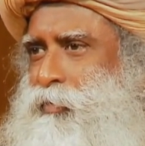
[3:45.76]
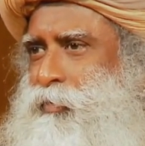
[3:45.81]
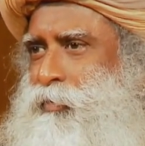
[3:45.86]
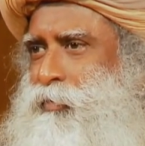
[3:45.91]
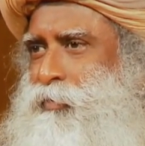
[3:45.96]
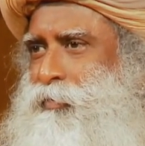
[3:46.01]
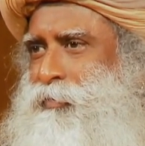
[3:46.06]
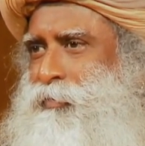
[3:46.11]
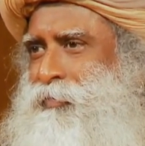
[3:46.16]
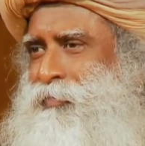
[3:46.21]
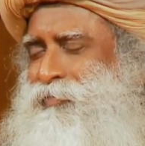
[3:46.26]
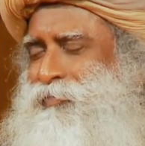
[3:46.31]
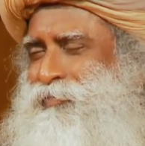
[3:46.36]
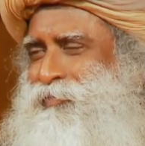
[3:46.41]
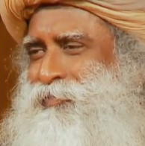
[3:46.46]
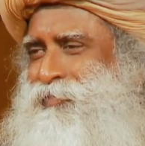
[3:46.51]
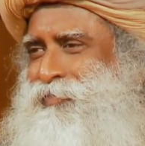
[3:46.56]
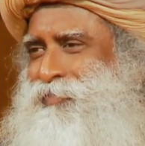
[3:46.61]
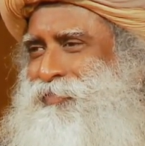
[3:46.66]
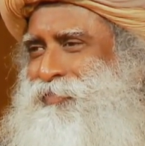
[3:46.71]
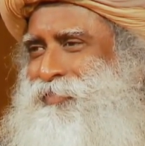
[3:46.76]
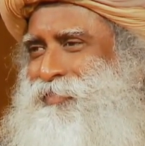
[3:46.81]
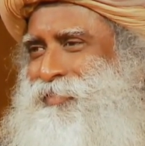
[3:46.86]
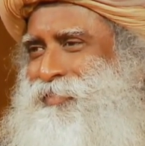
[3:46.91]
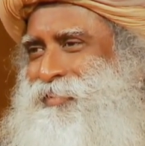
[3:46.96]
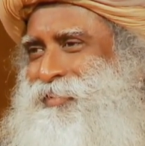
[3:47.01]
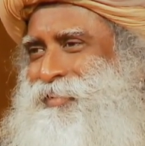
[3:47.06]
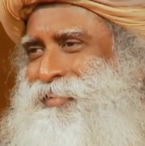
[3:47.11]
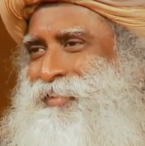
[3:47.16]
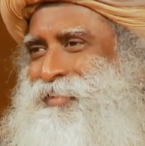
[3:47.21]

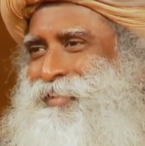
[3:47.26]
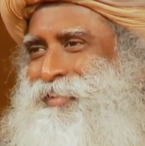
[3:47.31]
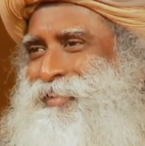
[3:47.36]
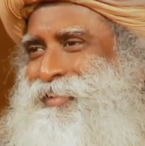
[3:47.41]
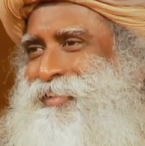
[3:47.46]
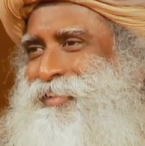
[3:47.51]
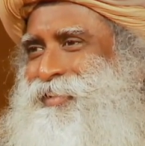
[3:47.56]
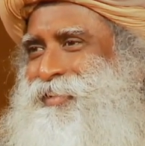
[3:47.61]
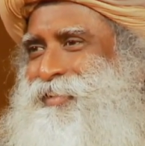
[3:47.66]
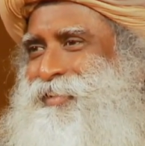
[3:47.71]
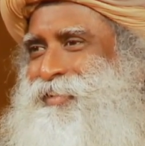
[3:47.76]
[no speech]